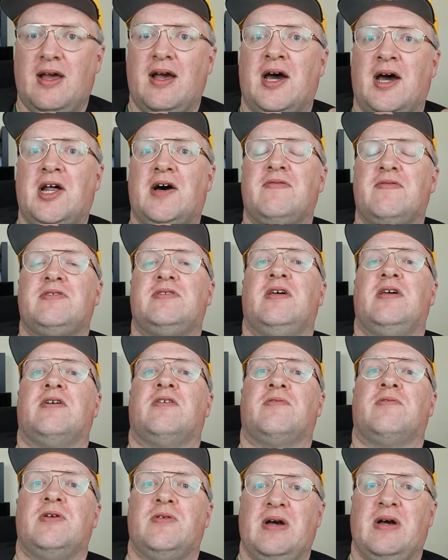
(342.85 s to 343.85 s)
and obviously then
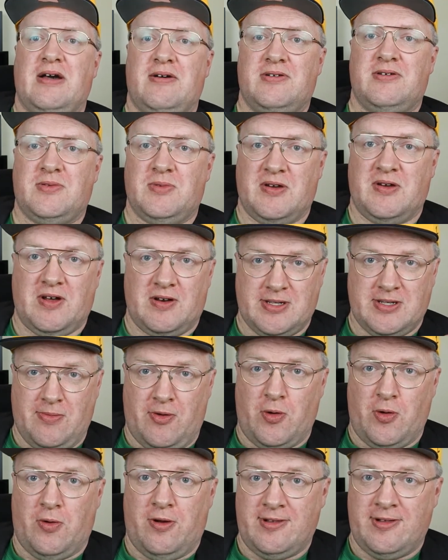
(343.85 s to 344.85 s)
grew out, and they got some
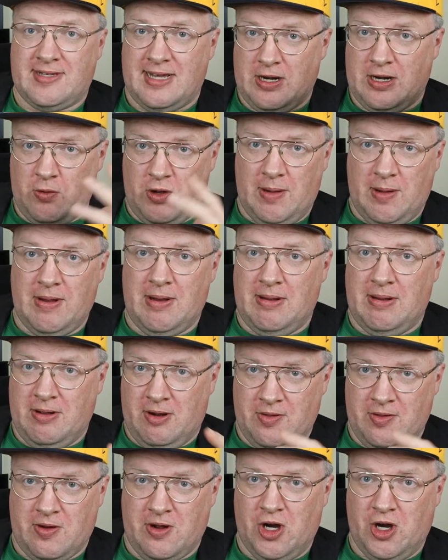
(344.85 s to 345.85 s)
other ones, and there will be
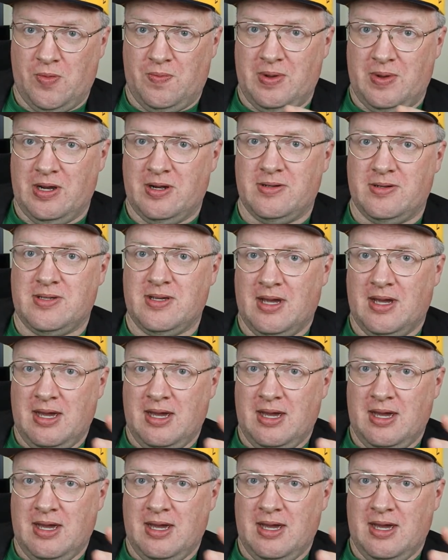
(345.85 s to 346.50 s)
other Hope beers